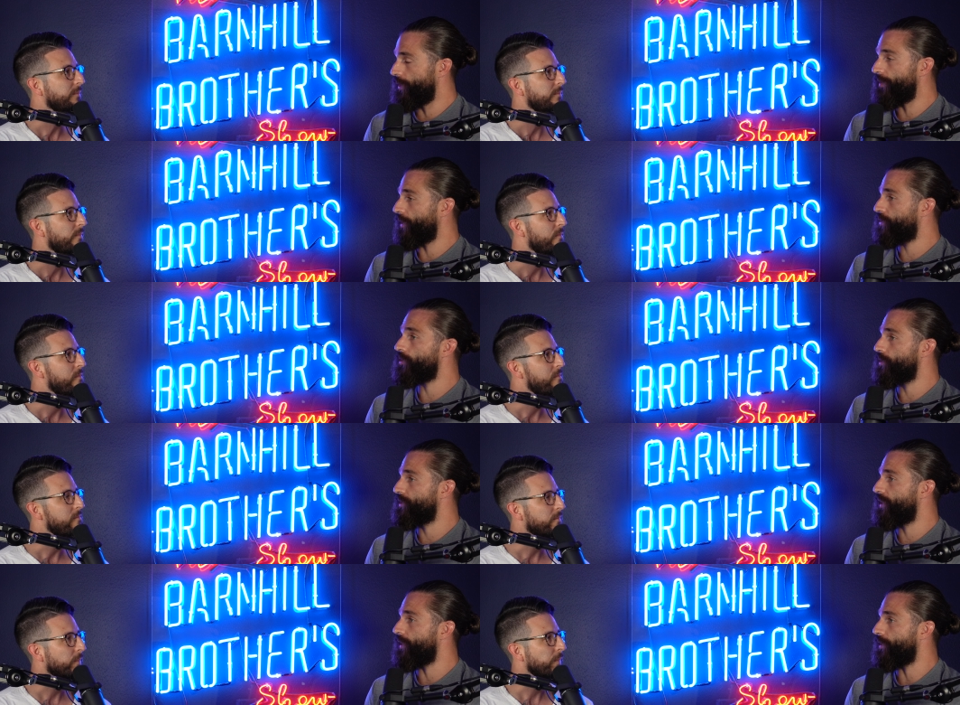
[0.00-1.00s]
Speaker 1: Yeah, they certainly
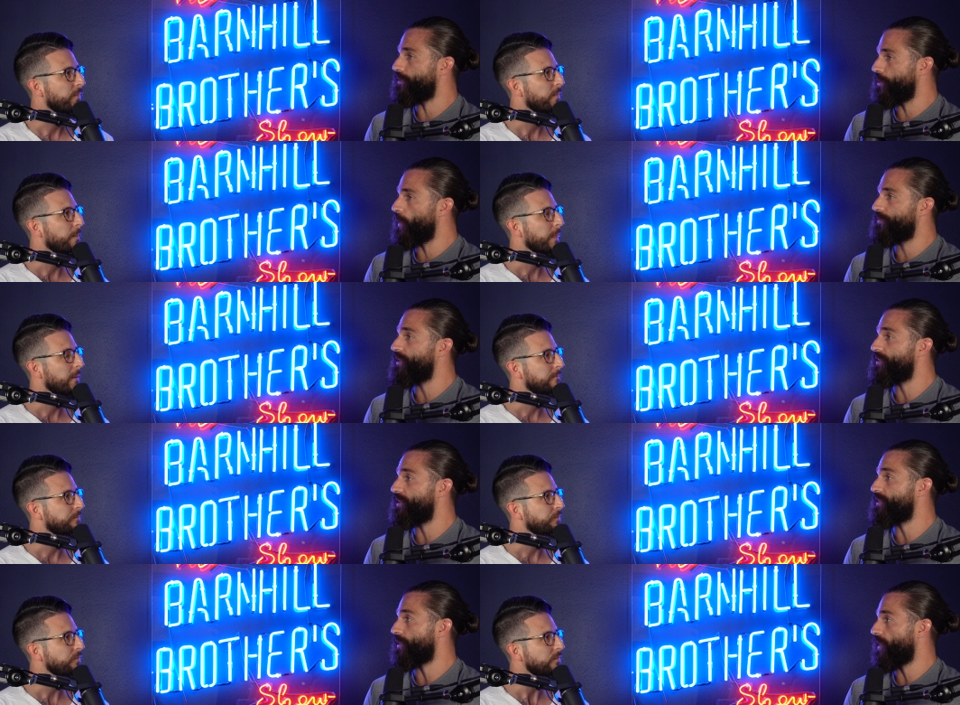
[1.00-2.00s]
did. And the U F C
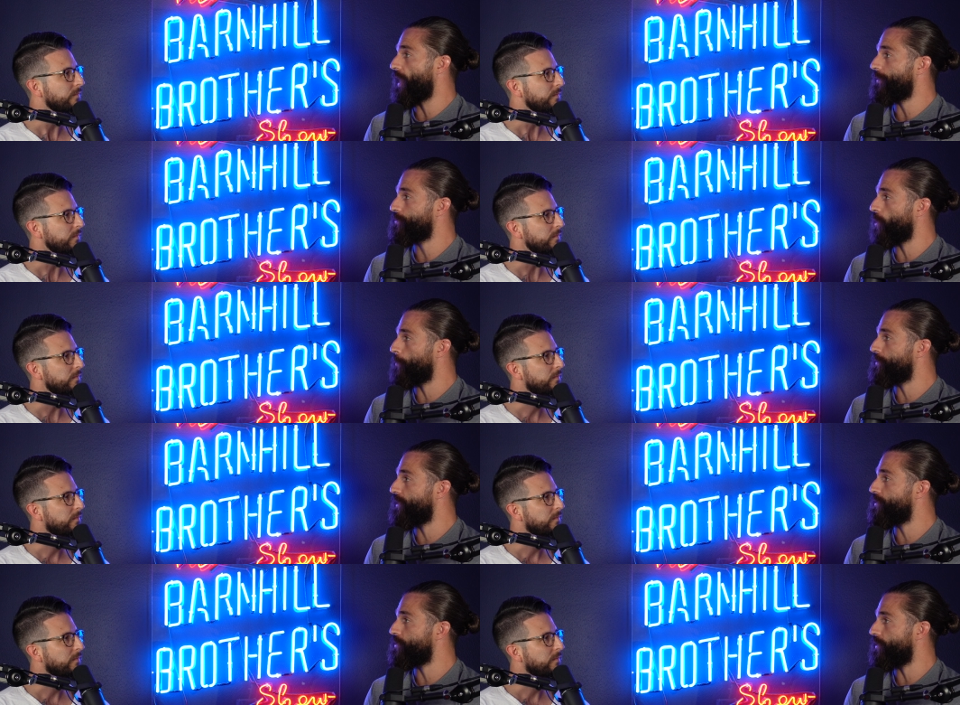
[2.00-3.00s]
sees a lot of star
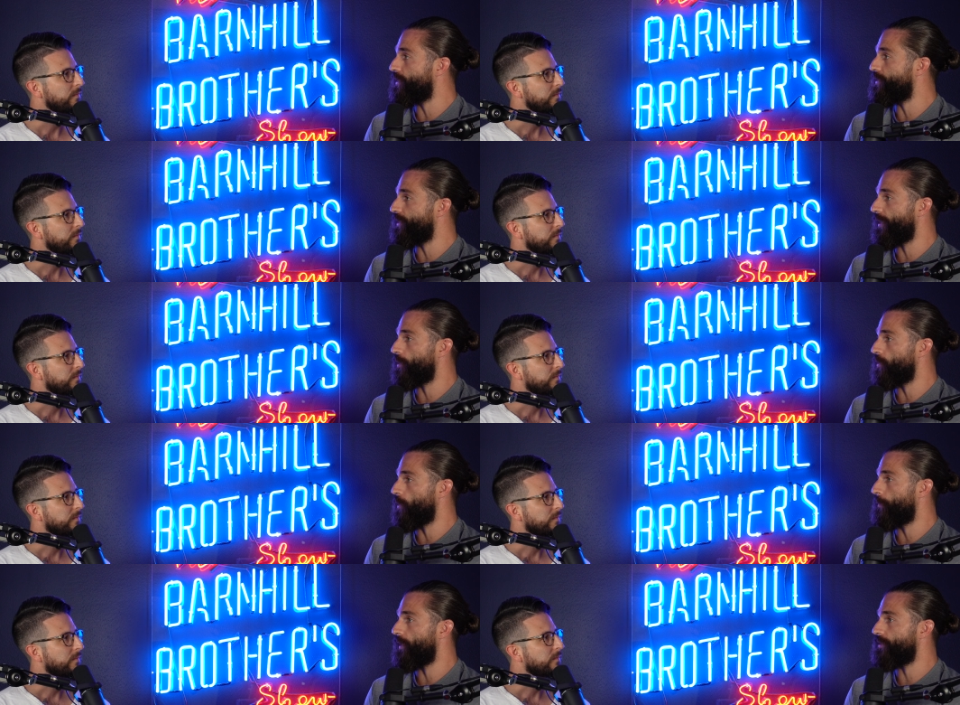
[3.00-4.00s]
potential in Diego
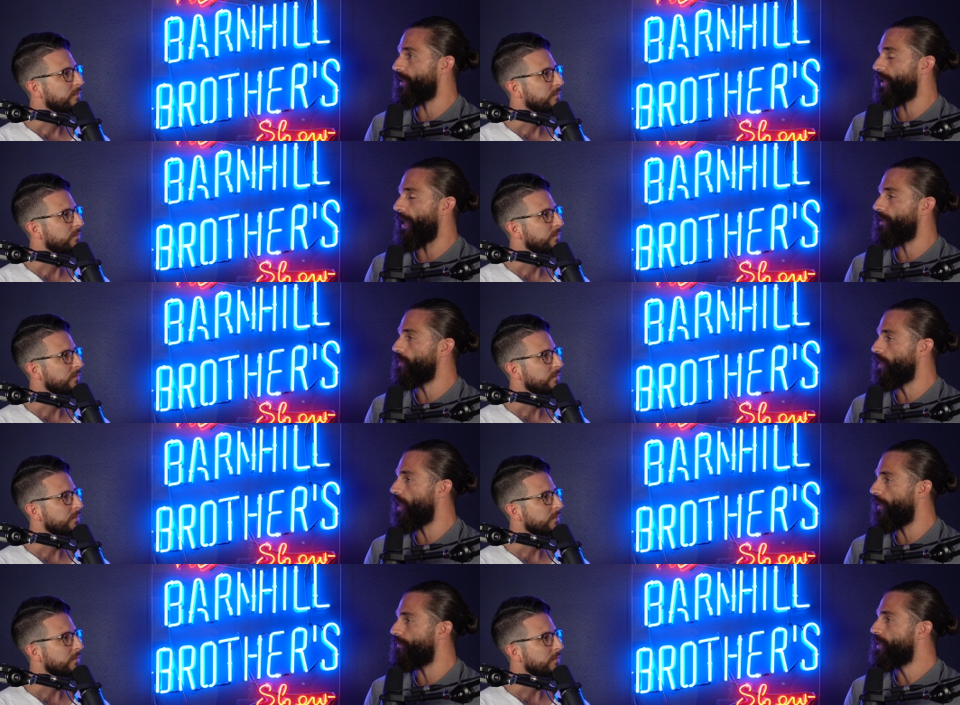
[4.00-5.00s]
Lopes. And I
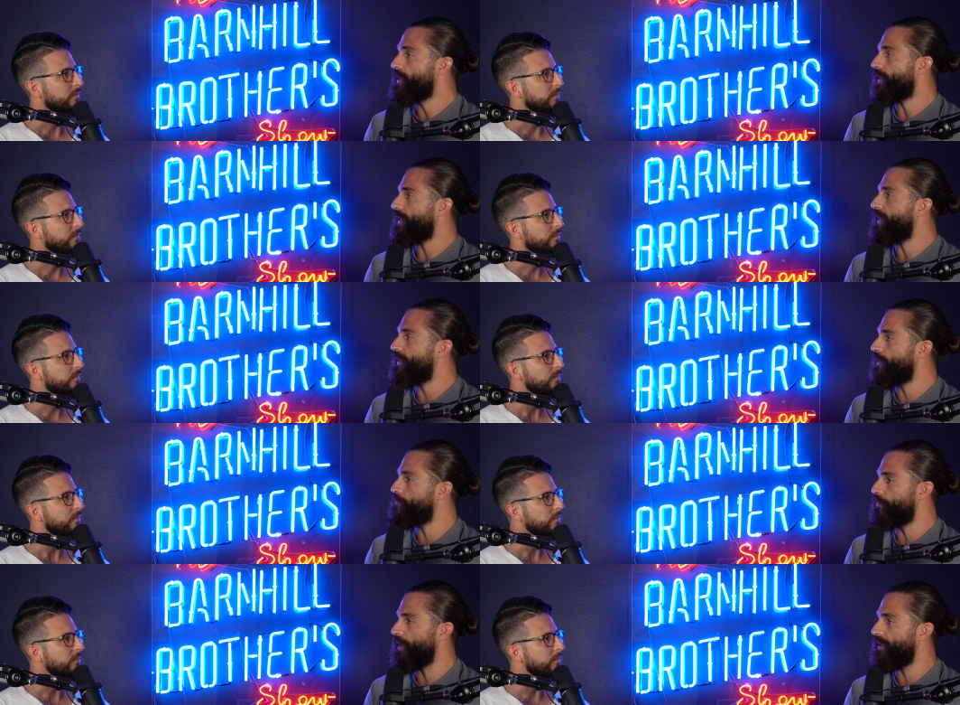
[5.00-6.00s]
love that he didn't
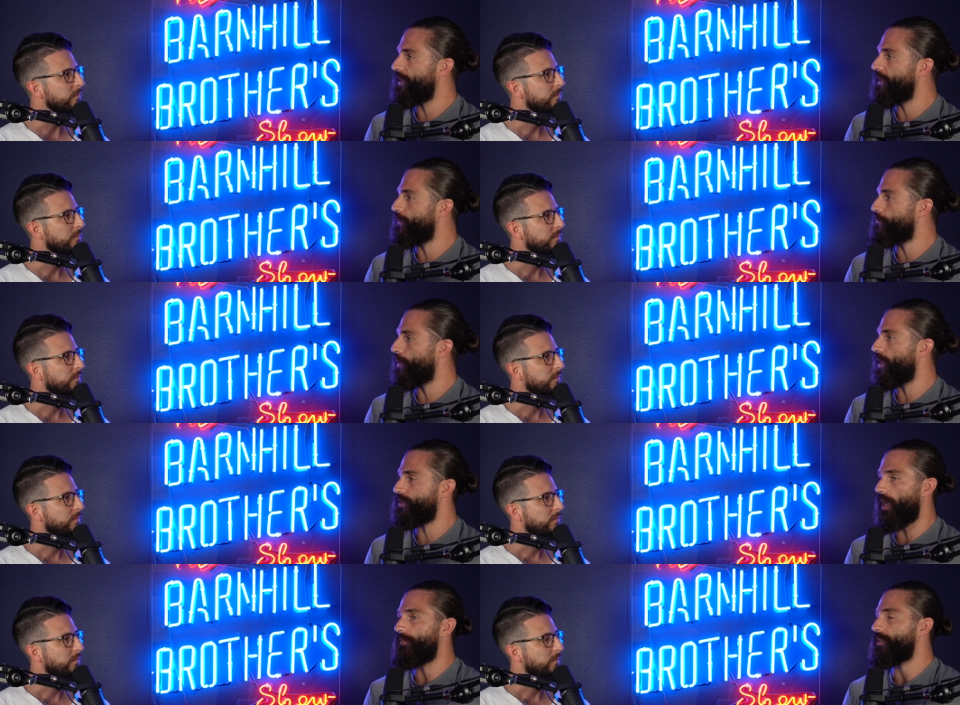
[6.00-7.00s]
blink, he didn't budge.
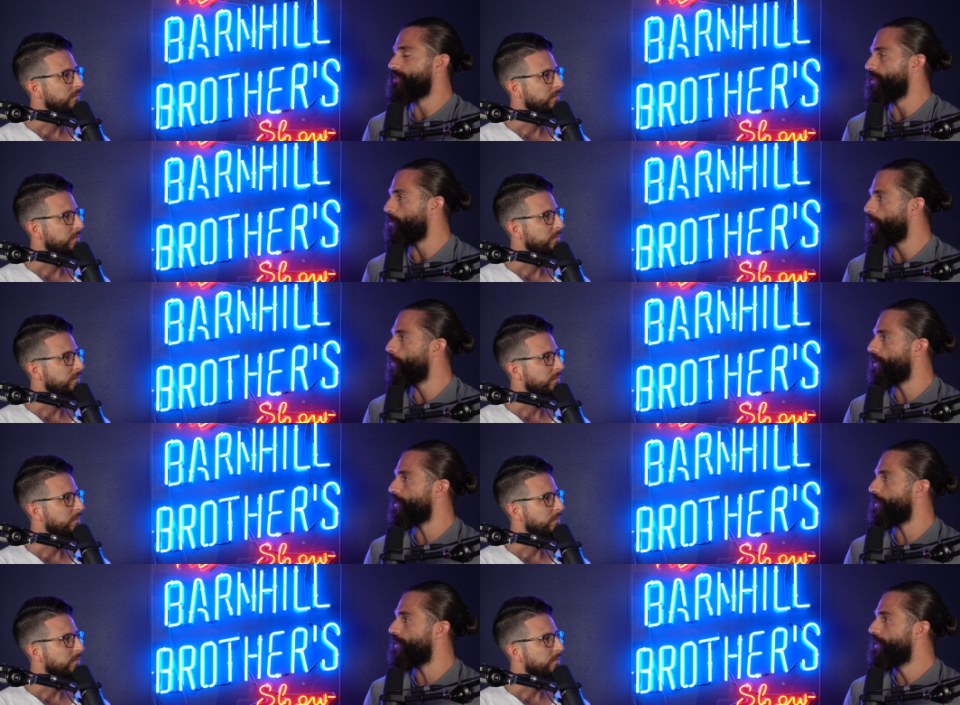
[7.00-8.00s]
Obviously, we weren't in
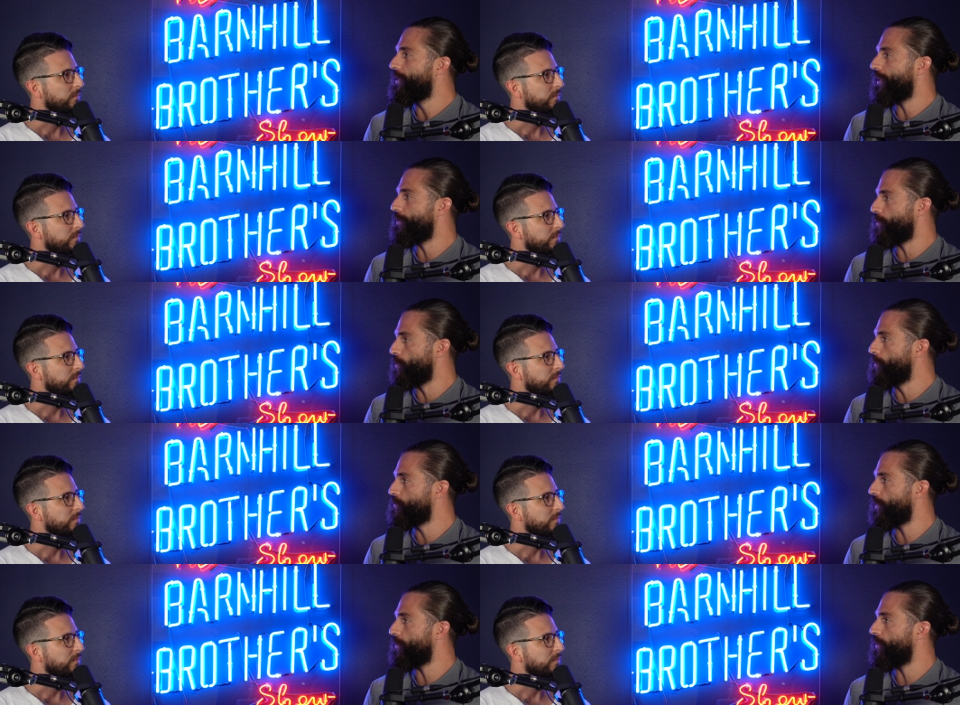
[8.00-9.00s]
the in the rooms
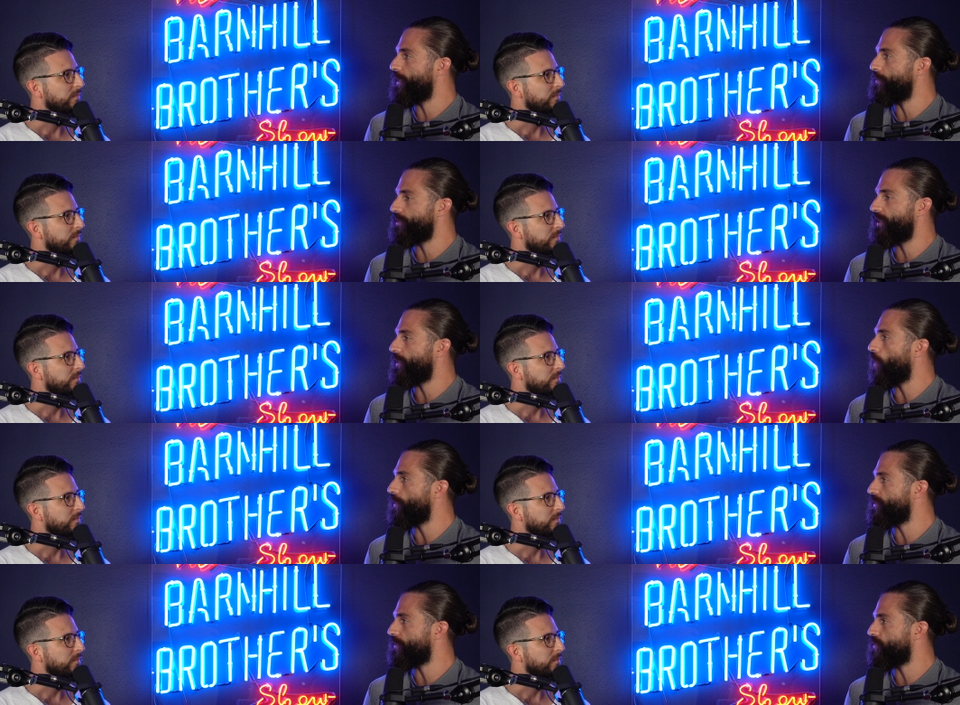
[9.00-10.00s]
with him when he was getting all
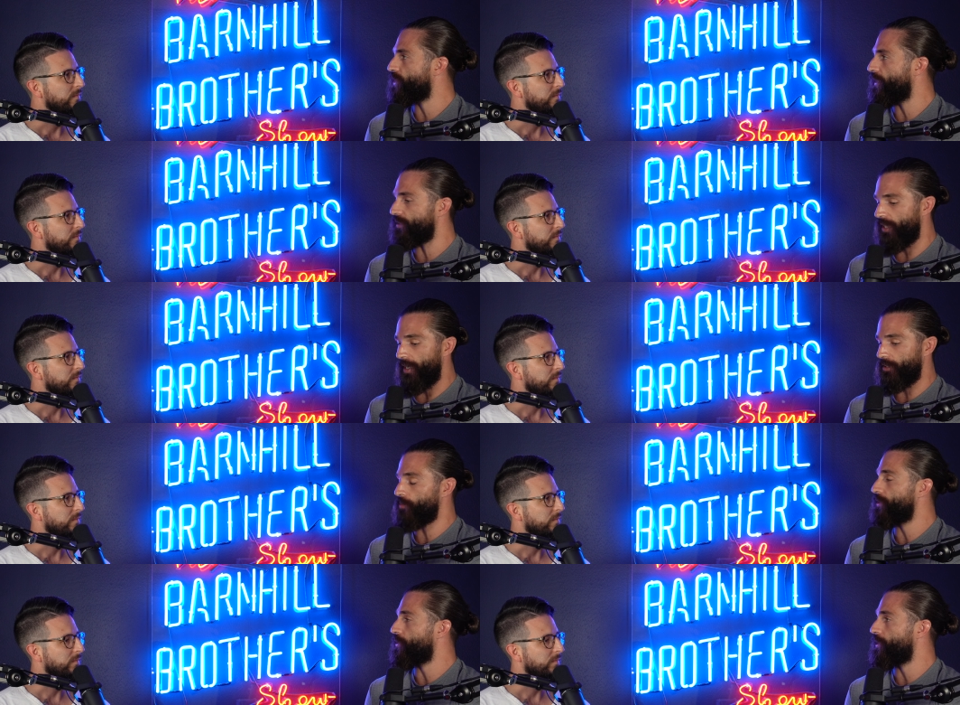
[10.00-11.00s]
these different changes. Hey, at
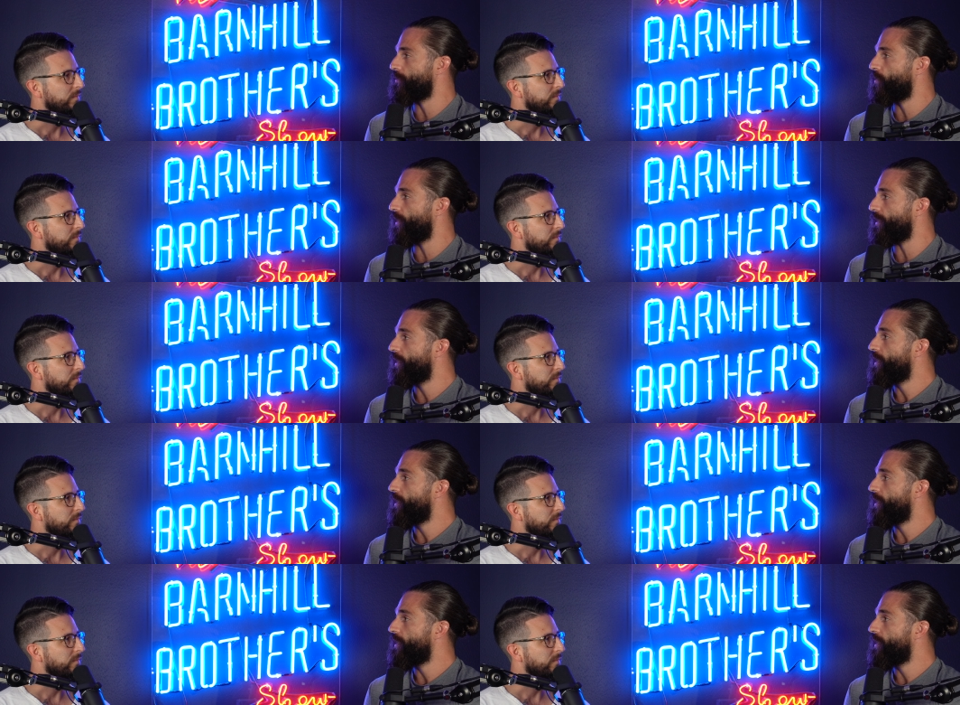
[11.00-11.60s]
three thirty in the morning,